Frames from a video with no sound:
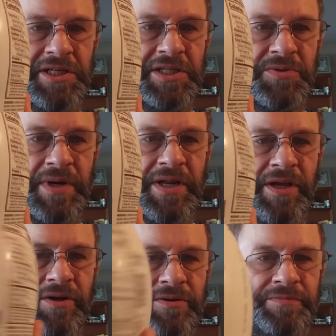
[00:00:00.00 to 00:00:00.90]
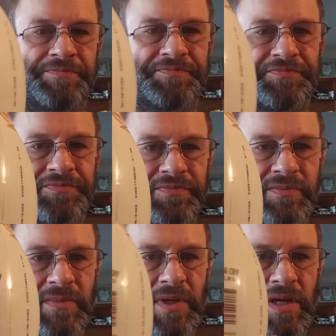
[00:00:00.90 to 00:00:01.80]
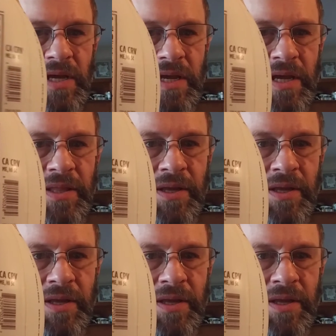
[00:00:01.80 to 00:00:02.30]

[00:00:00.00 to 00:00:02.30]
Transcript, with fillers: I just read to you. And